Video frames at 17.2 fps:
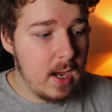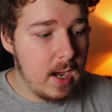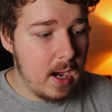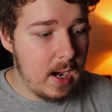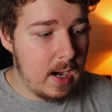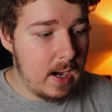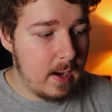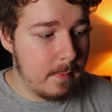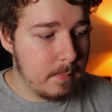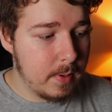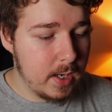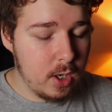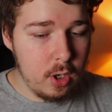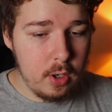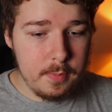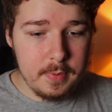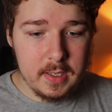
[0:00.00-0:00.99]
By
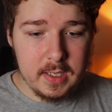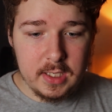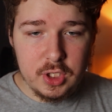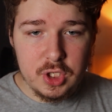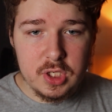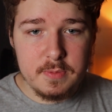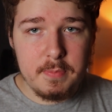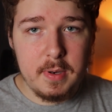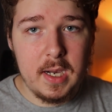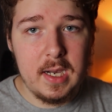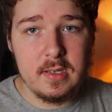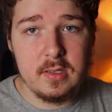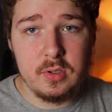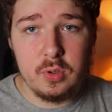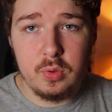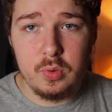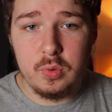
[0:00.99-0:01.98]
opening just
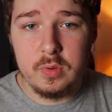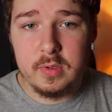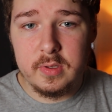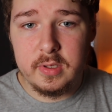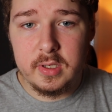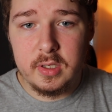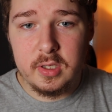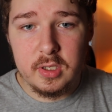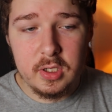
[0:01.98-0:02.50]
parcels,